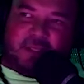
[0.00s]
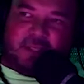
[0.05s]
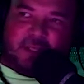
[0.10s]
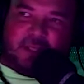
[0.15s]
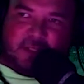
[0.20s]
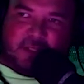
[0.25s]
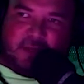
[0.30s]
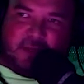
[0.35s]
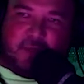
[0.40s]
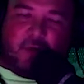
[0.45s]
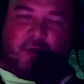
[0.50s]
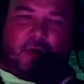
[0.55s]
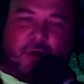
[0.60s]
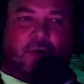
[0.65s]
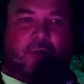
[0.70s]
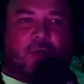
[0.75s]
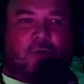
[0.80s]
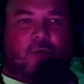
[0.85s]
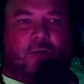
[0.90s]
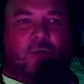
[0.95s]
to support
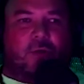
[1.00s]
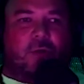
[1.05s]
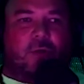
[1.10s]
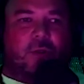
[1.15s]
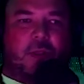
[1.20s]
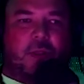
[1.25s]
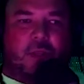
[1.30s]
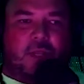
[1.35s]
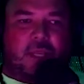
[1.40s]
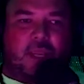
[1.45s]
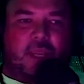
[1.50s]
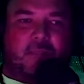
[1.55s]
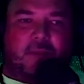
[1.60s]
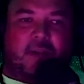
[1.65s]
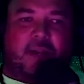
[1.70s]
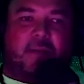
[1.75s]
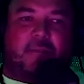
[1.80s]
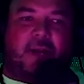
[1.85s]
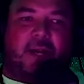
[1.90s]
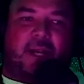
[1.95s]
local, keeping
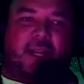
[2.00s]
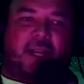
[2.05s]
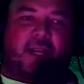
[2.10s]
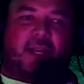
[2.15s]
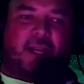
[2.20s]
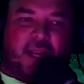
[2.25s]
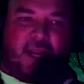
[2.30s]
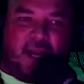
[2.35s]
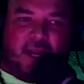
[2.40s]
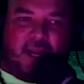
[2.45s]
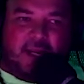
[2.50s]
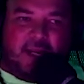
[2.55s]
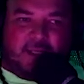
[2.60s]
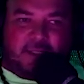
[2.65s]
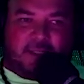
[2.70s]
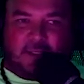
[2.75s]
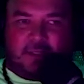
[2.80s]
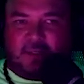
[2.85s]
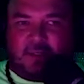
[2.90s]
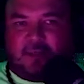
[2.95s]
the money in the islands.